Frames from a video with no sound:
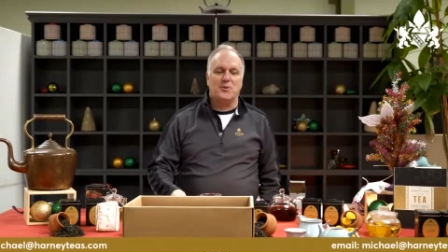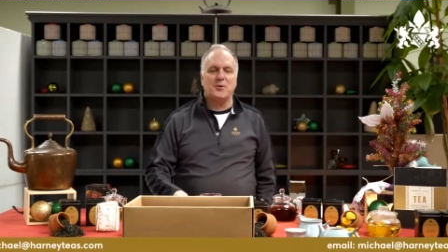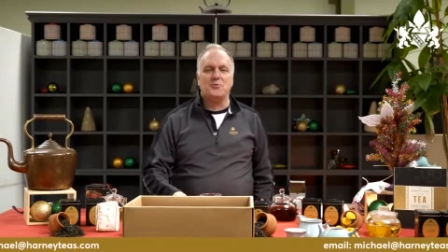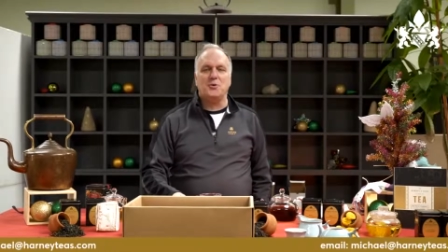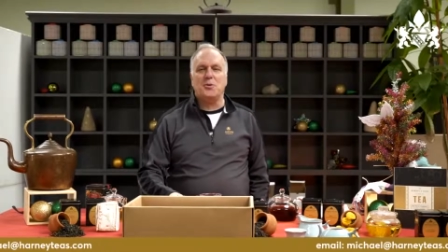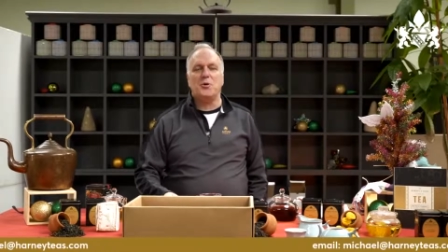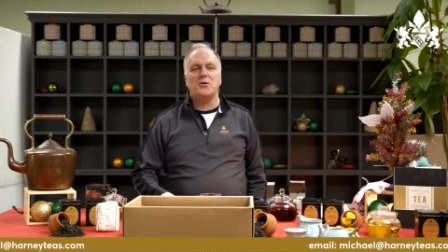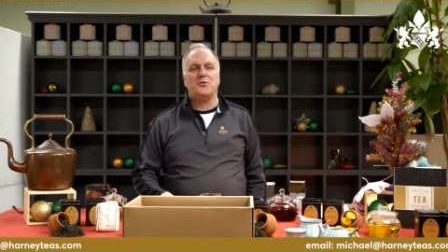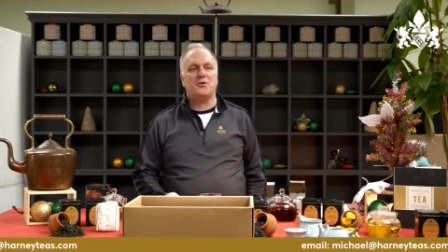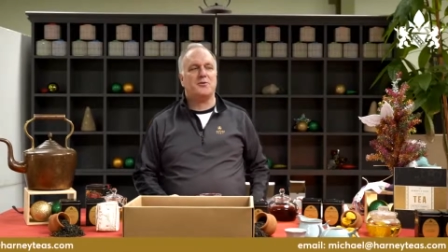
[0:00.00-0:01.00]
If no one
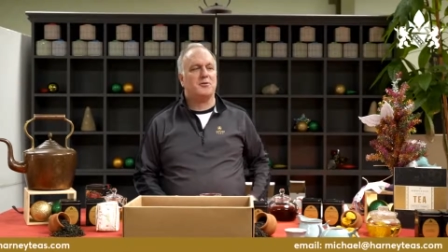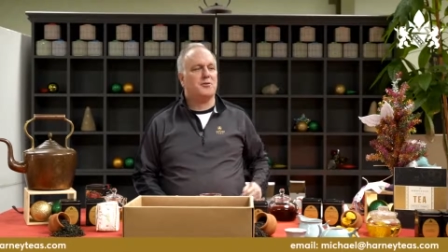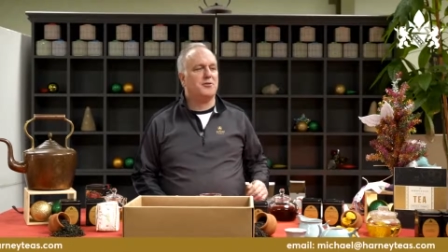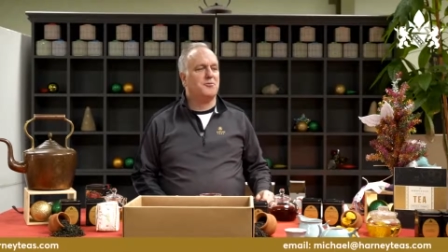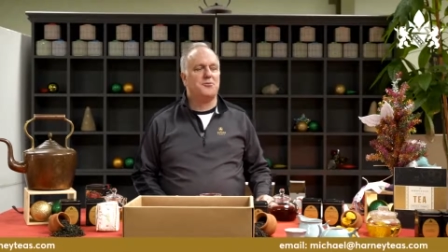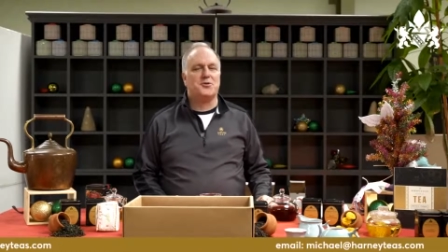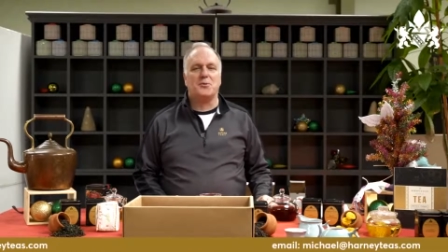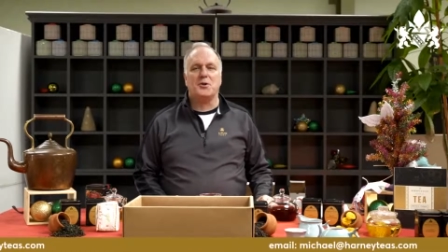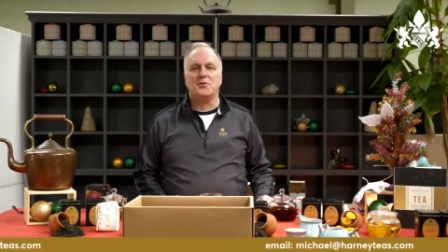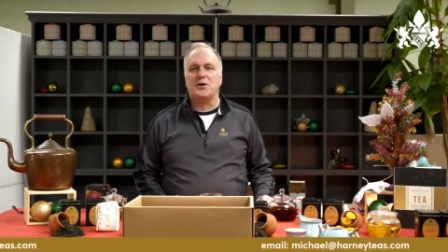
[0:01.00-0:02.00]
wins it, some
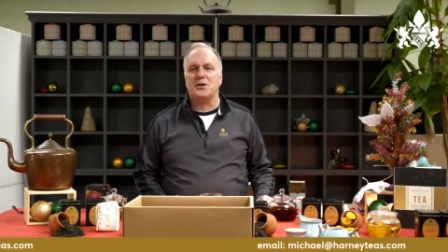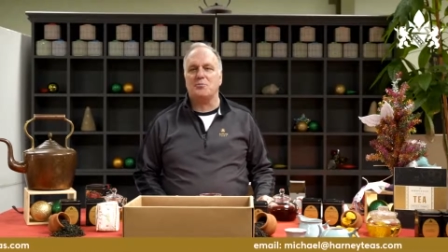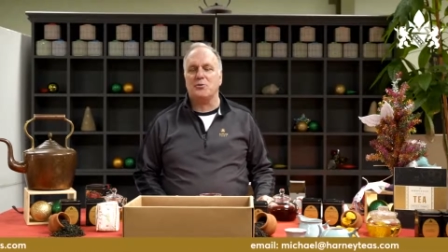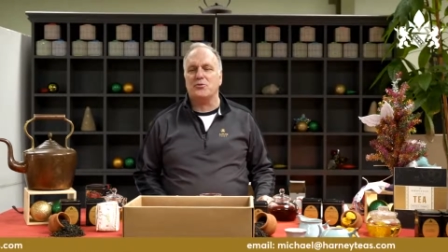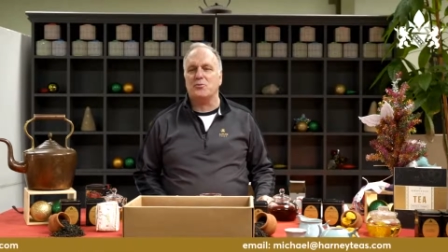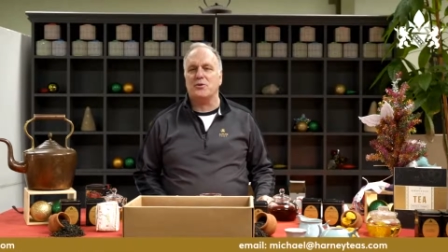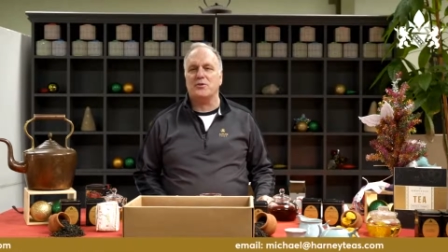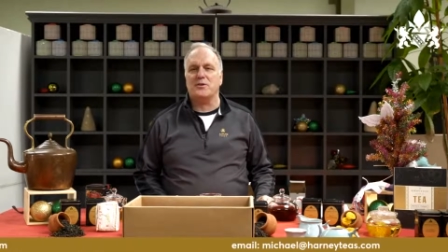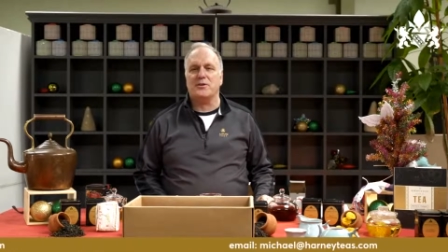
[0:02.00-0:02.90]
other lucky person wins it.